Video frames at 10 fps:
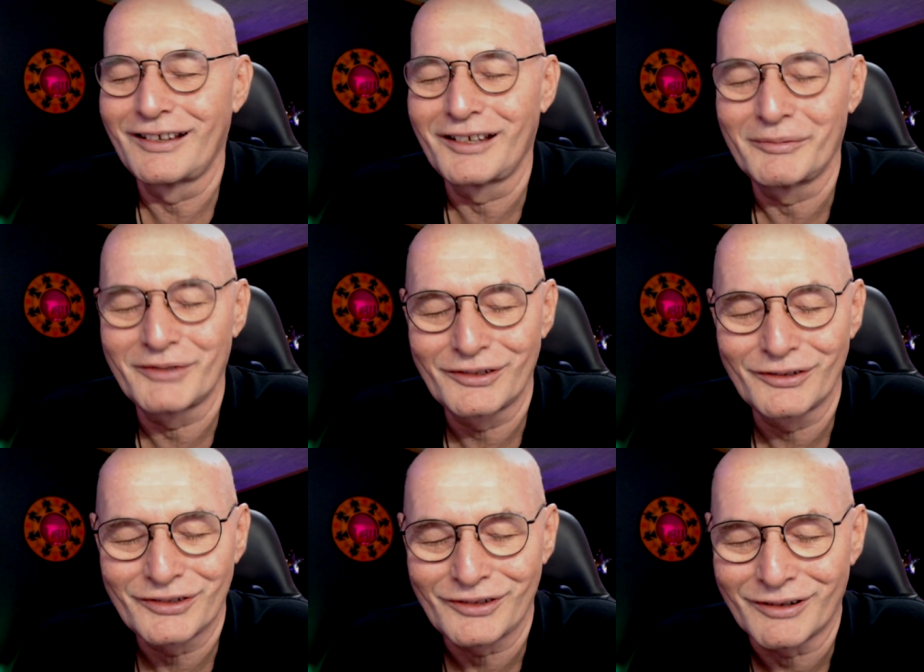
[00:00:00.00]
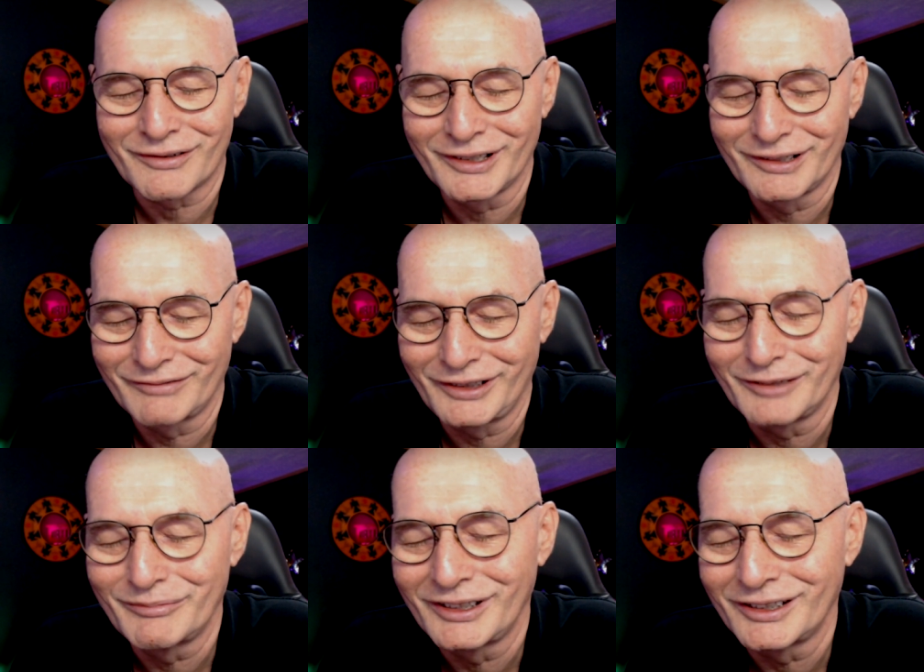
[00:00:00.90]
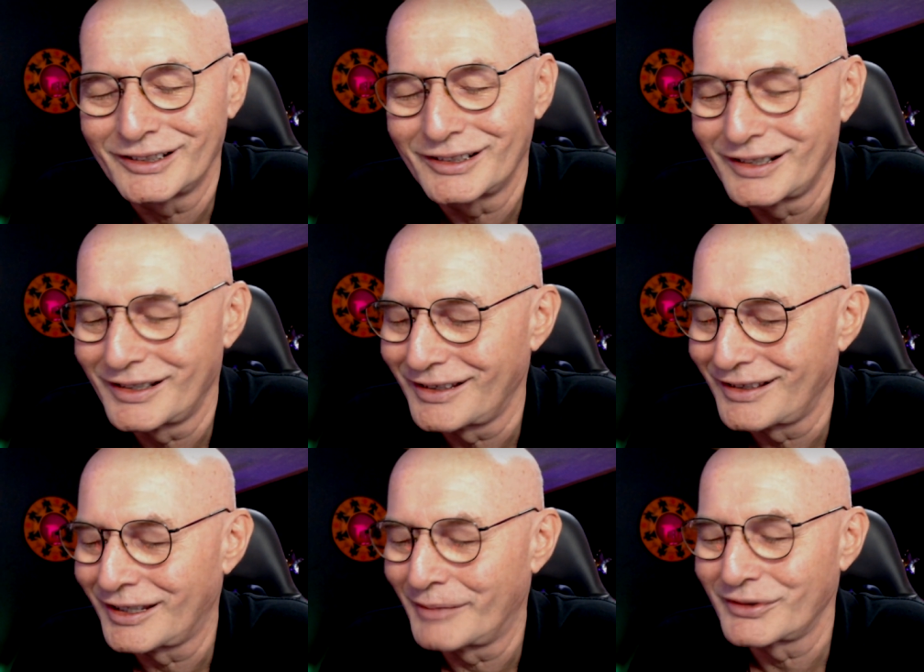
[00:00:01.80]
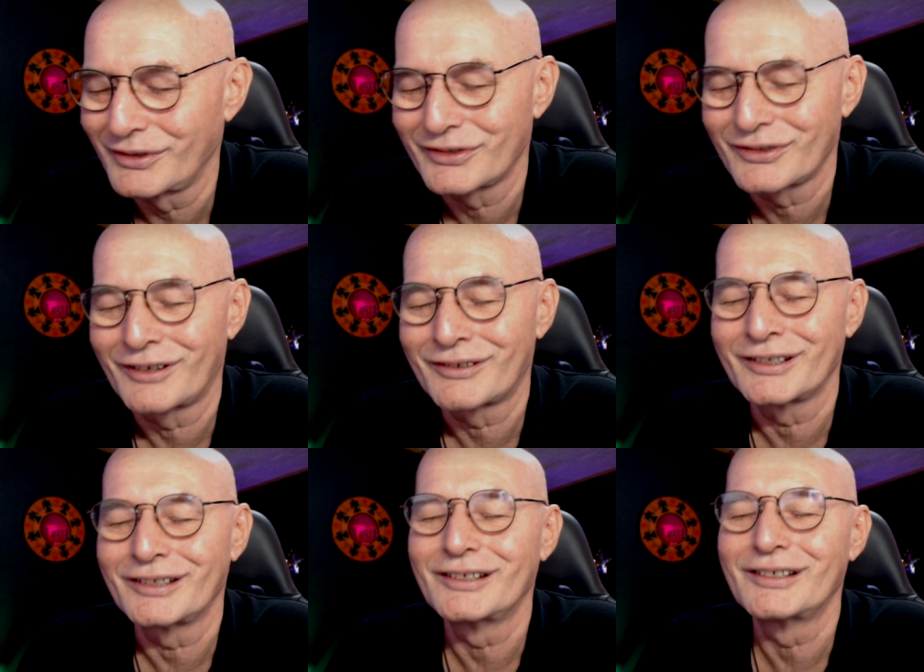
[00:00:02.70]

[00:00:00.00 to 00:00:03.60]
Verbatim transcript: I'm so sorry. I really mean it. I'm so sorry.